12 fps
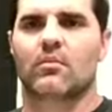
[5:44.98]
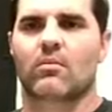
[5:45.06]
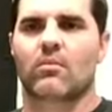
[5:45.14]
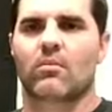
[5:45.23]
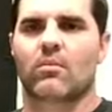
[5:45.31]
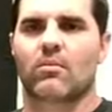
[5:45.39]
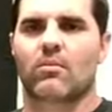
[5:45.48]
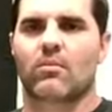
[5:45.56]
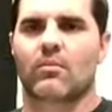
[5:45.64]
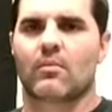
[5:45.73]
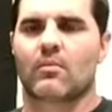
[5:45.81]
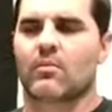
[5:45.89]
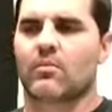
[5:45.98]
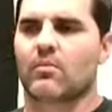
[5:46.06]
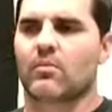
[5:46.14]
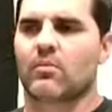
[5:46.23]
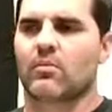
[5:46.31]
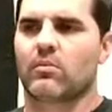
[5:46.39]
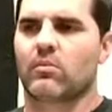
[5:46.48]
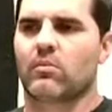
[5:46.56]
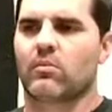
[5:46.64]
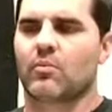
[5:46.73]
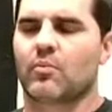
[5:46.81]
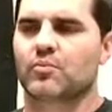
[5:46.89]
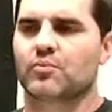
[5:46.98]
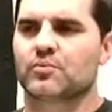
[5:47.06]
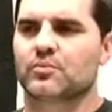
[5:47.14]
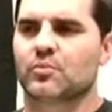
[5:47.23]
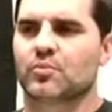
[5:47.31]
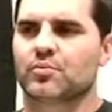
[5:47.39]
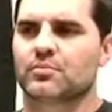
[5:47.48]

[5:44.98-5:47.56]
No words are spoken by the person on screen.